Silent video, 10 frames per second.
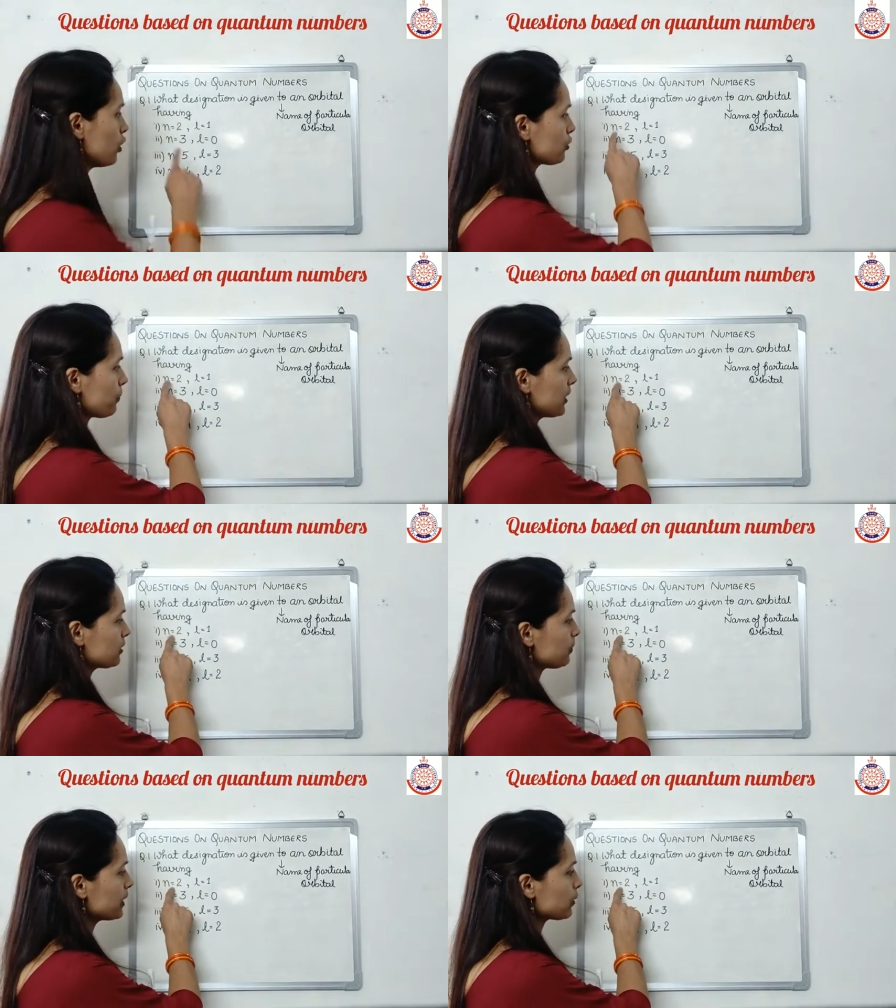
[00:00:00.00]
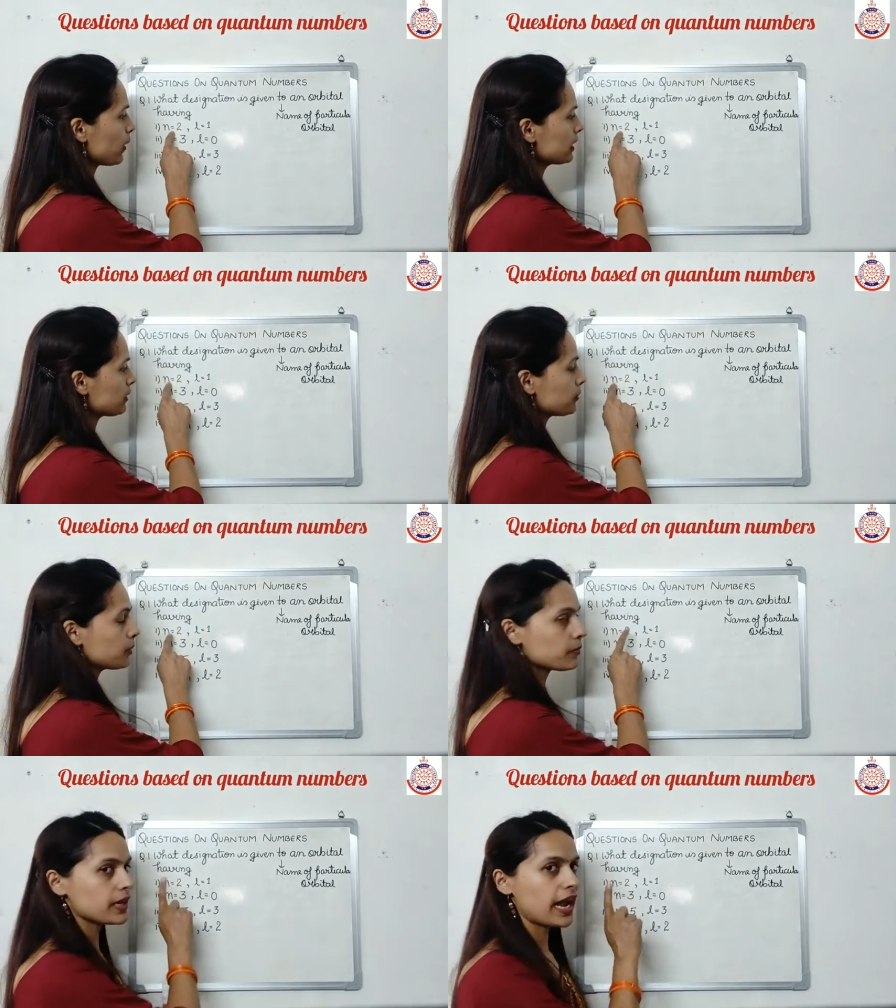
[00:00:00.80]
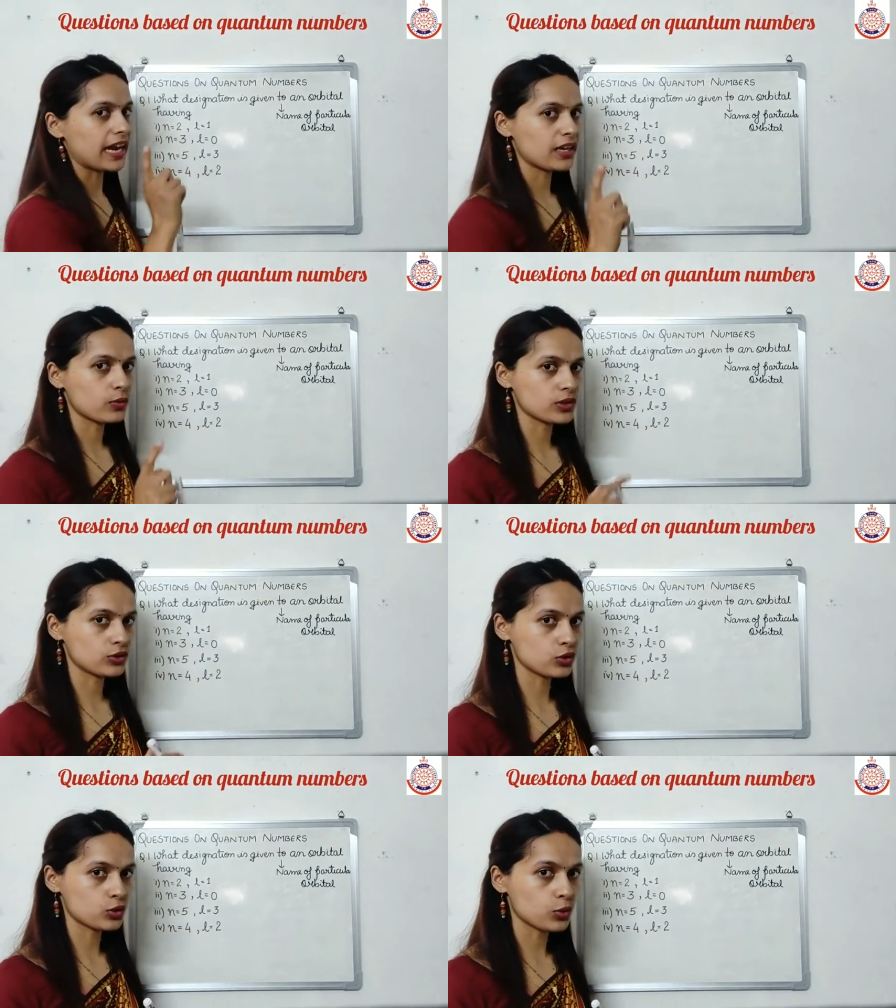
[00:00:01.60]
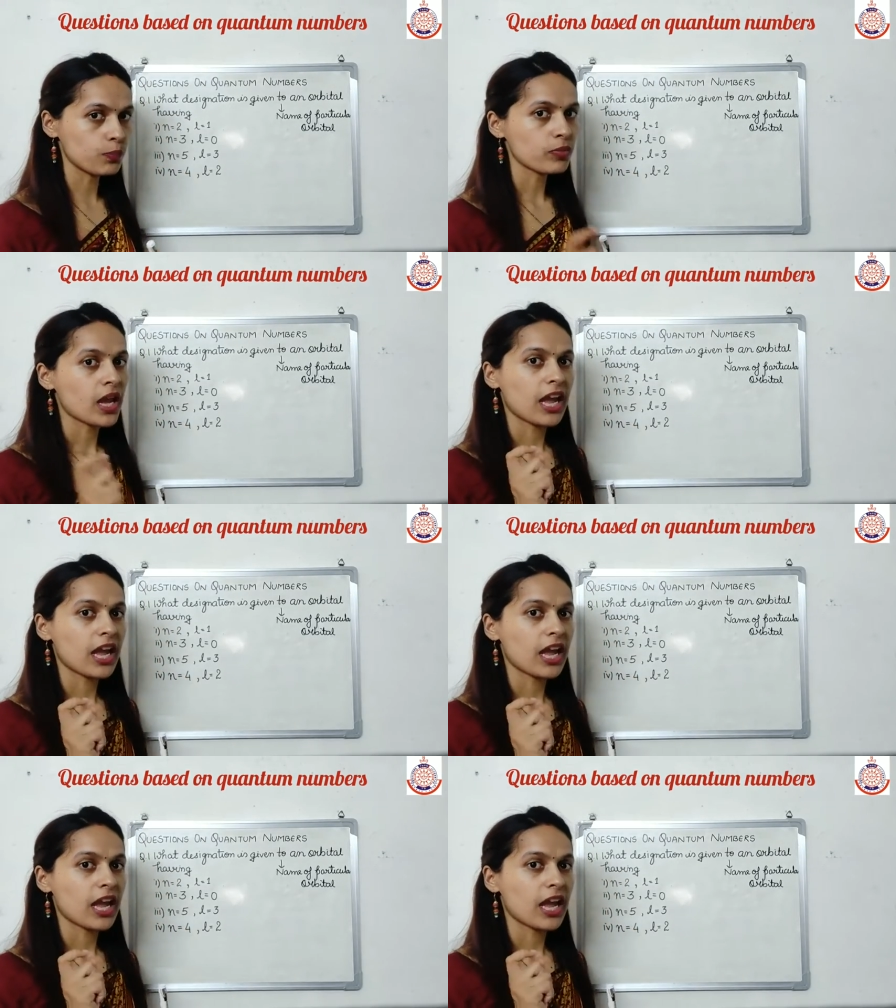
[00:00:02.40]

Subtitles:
So principal quantum number n equals to 2.